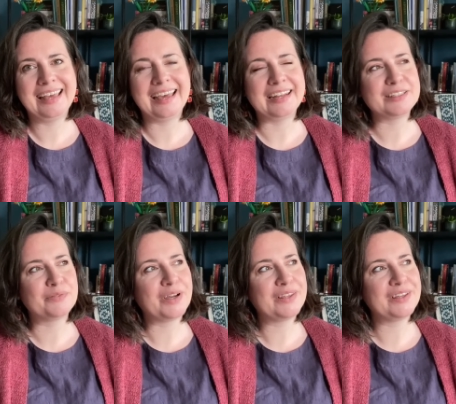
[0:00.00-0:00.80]
And it's a
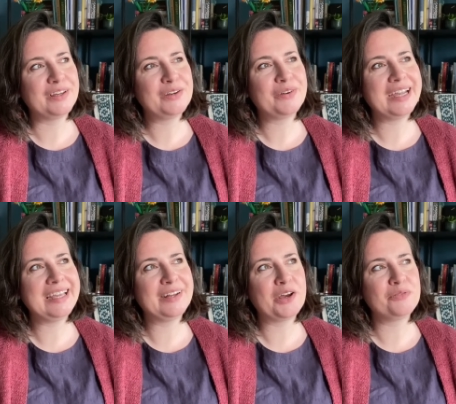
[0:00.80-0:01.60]
rather grey
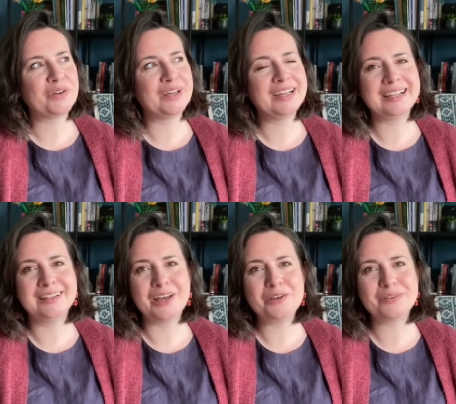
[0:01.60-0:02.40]
and
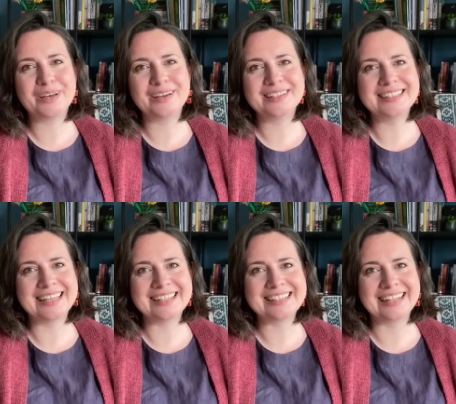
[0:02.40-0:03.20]
overcast
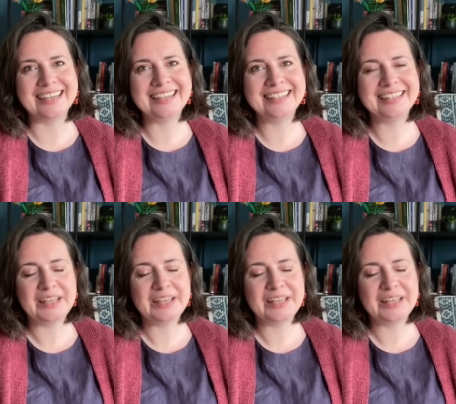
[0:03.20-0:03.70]
day today,